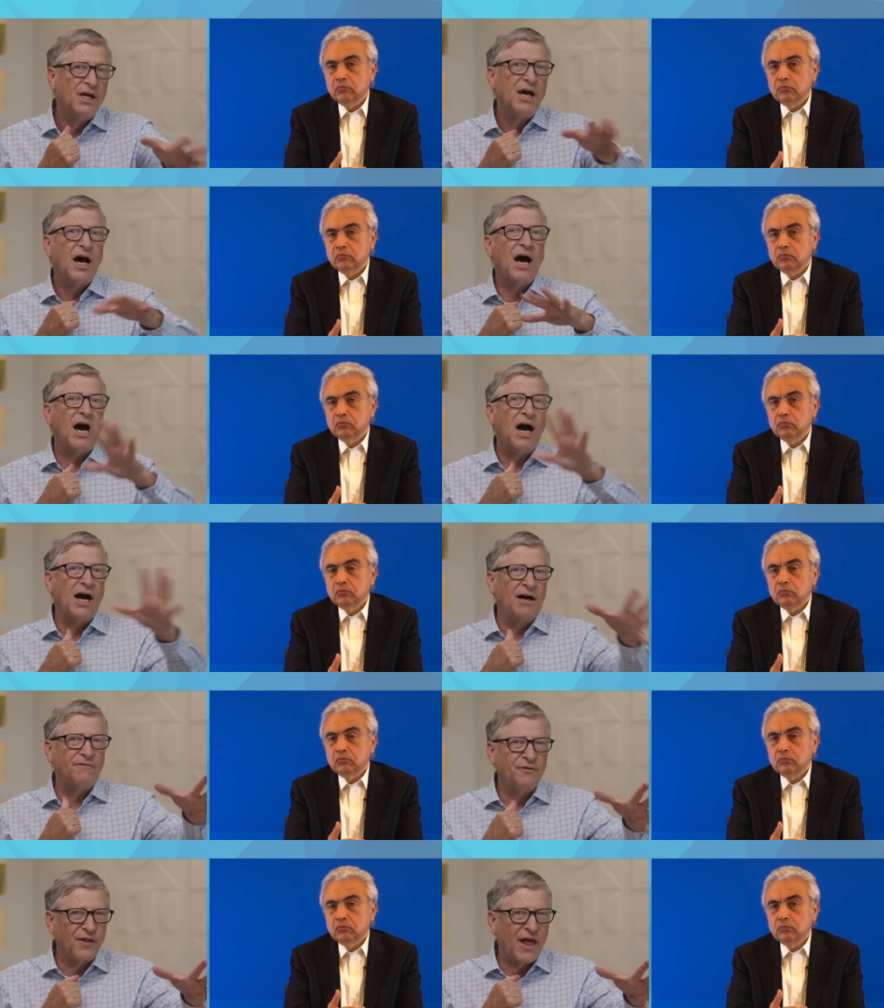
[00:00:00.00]
Speaker 1: uh,
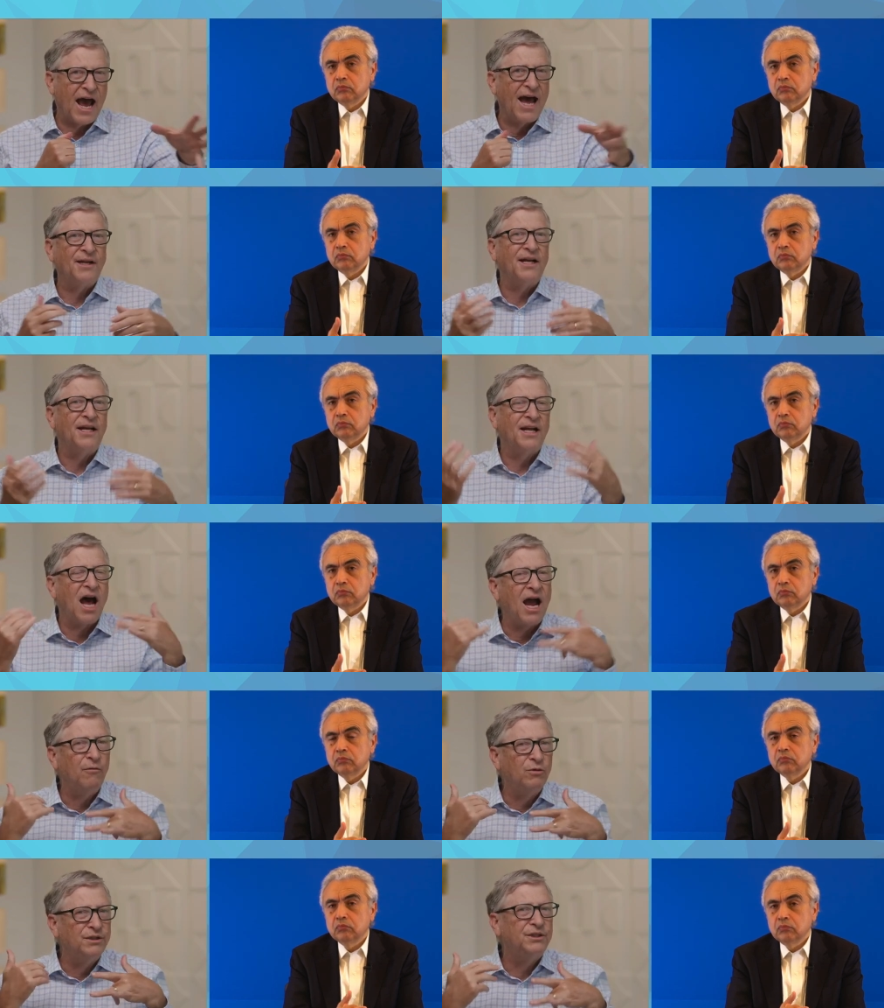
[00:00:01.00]
for that. And I
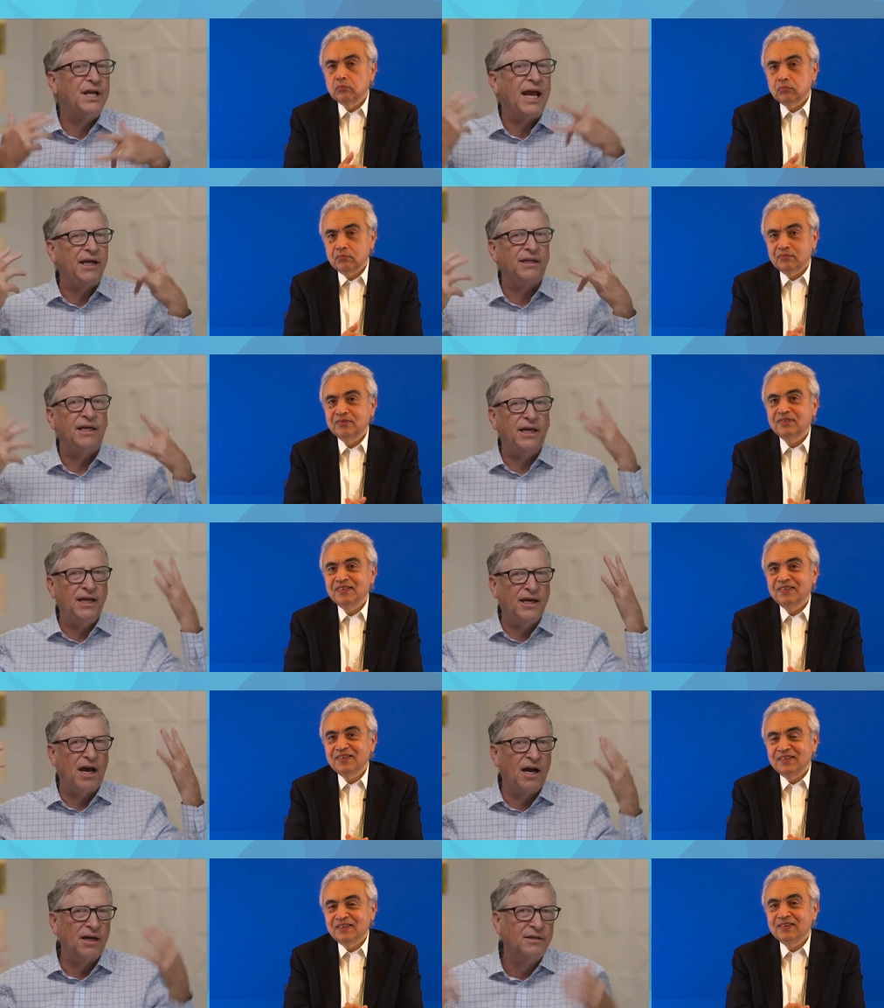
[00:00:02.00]
would take the,
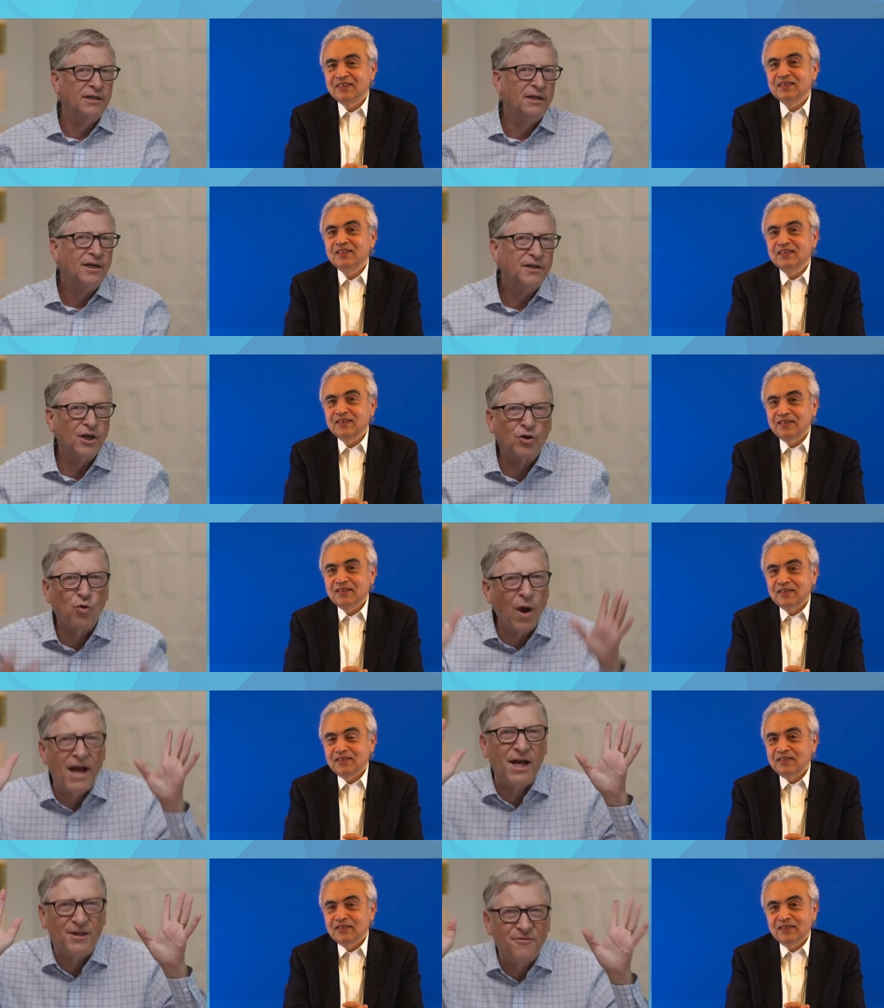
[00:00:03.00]
uh, the
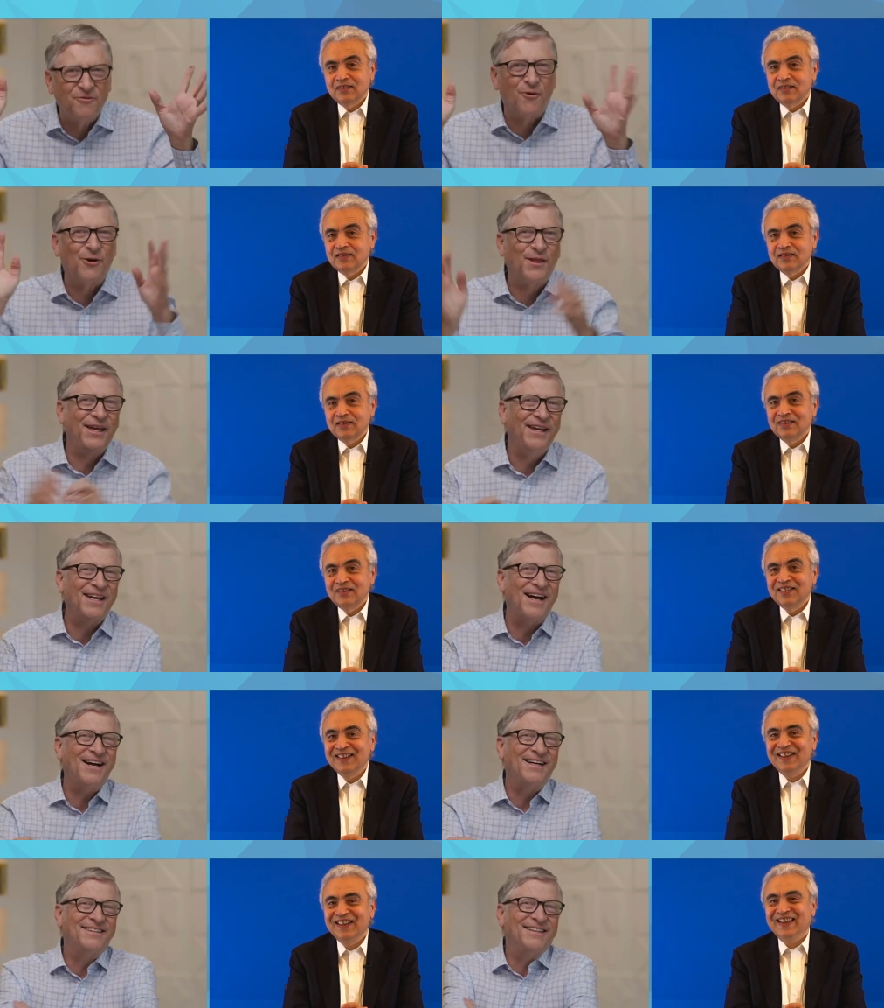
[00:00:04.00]
credit for the
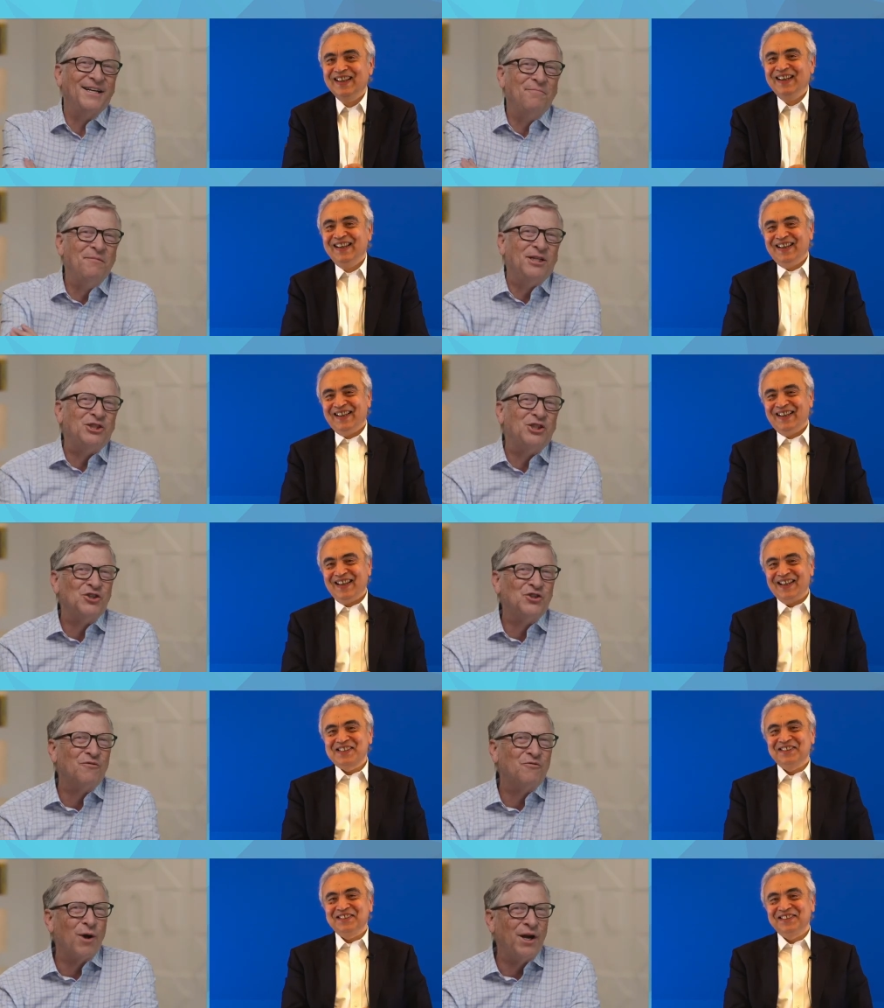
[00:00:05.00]
uh,
Speaker 2: emissions Excellent.
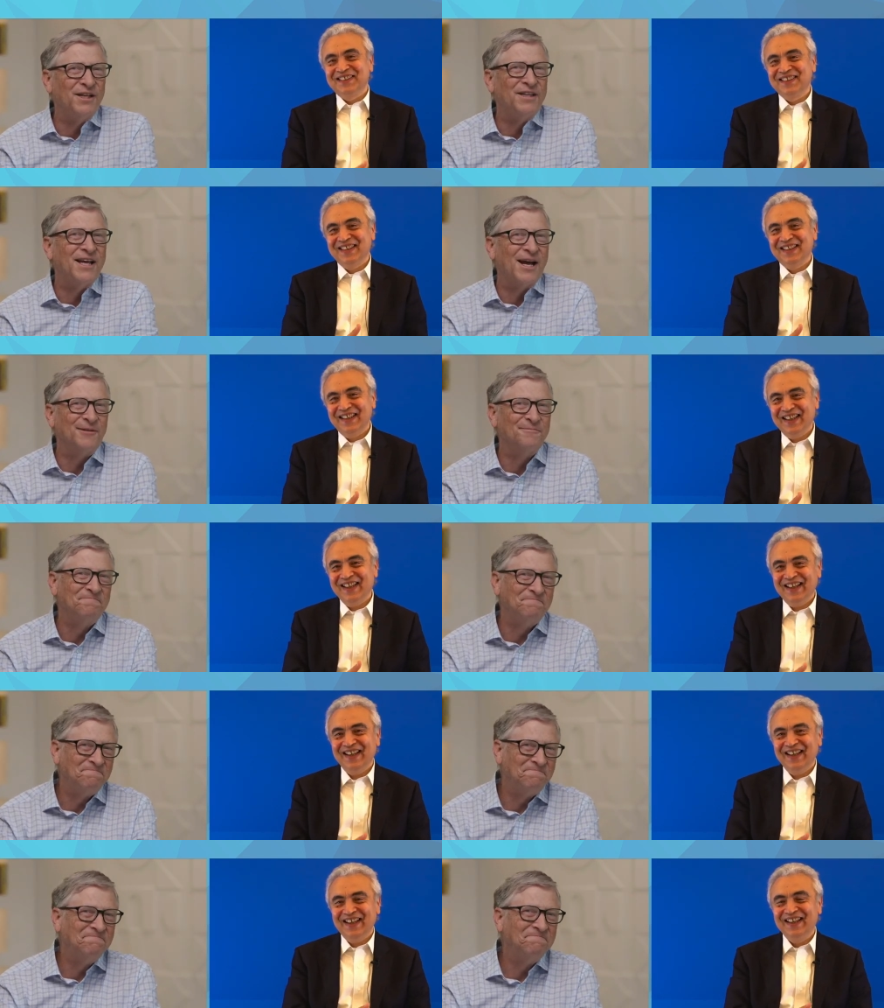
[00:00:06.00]
avoided there.
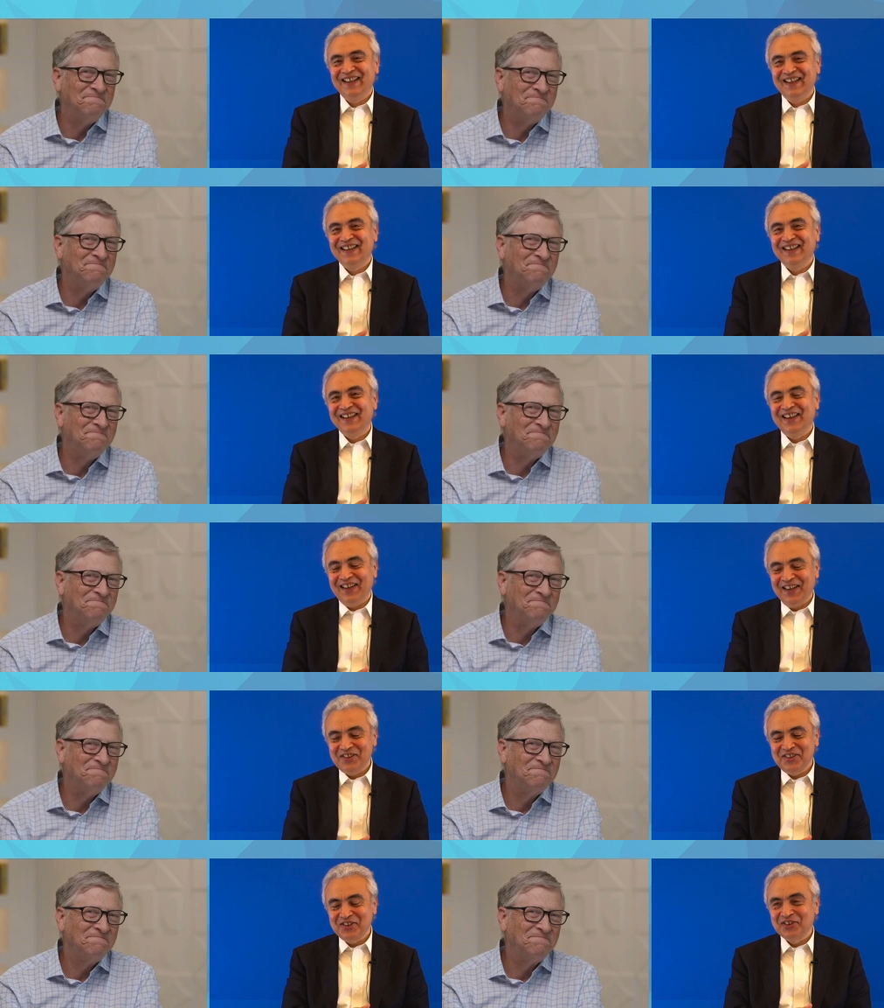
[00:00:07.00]

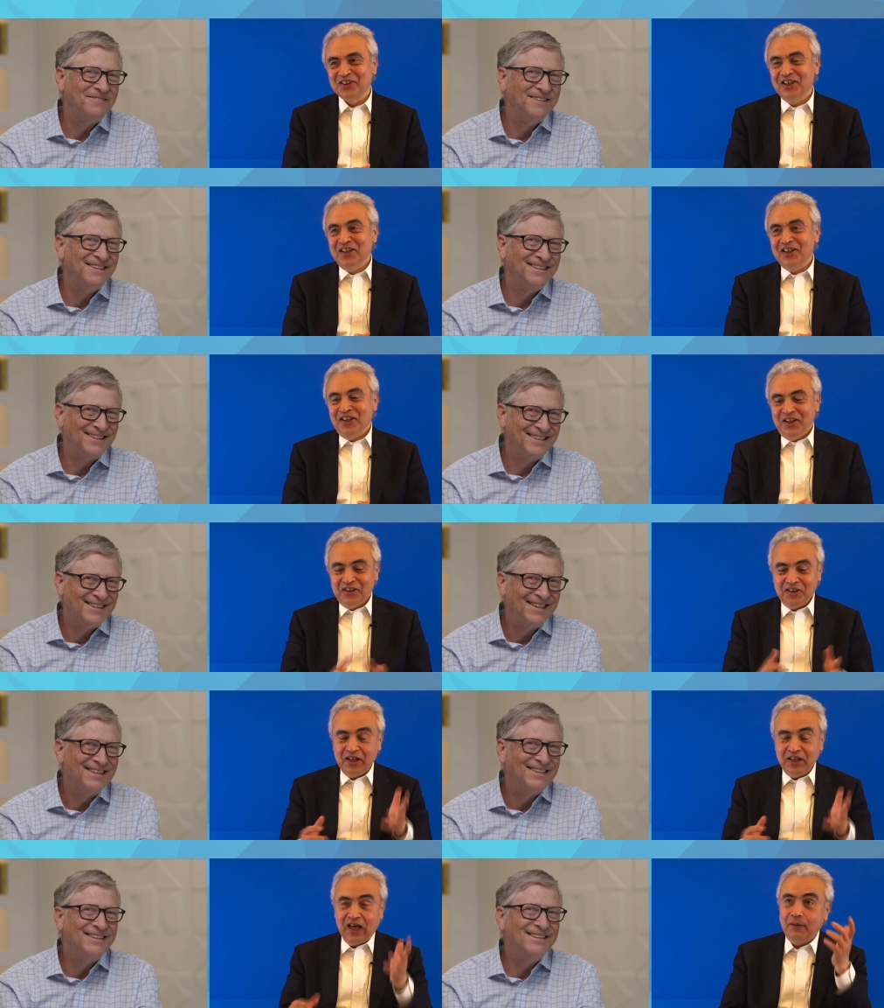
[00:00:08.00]
Excellent. The, I,
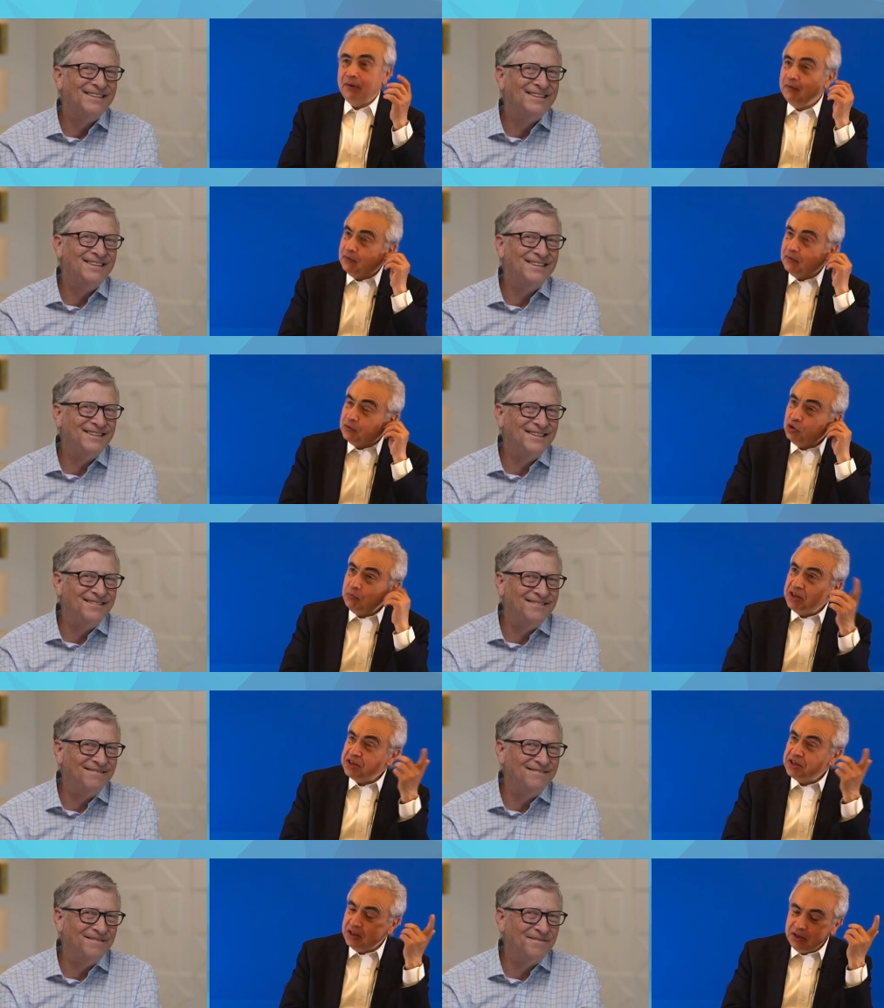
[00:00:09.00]
you mentioned
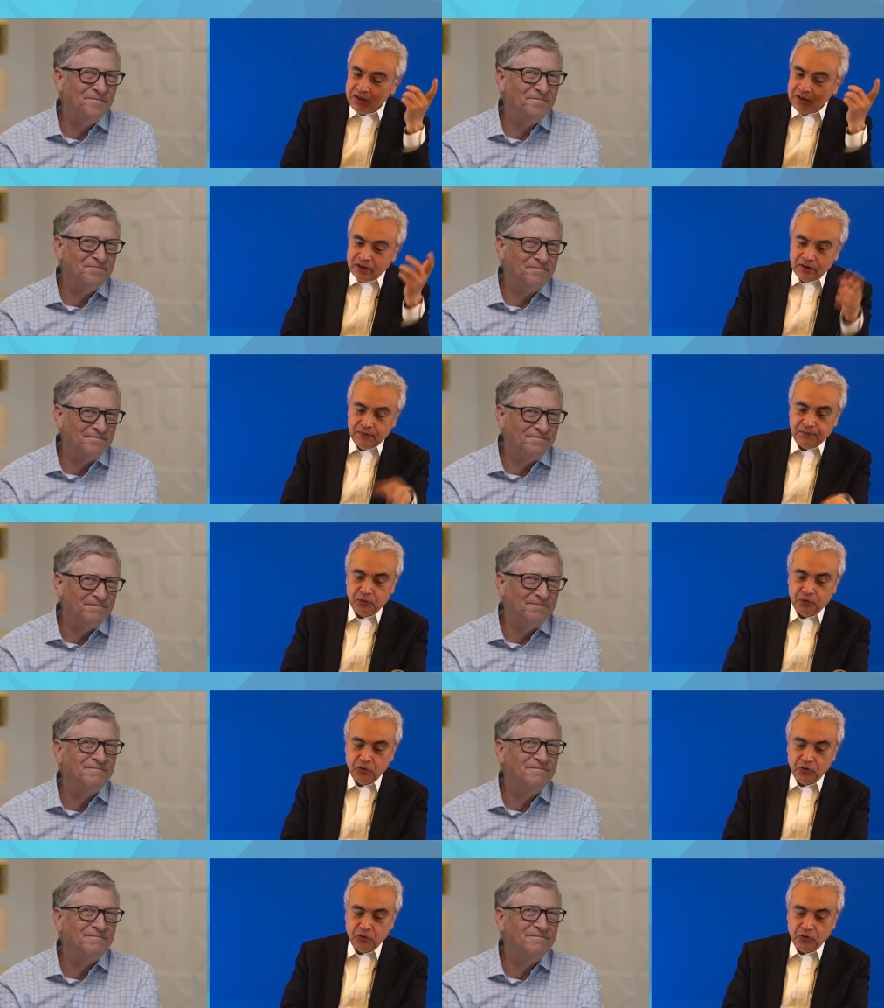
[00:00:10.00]
India a few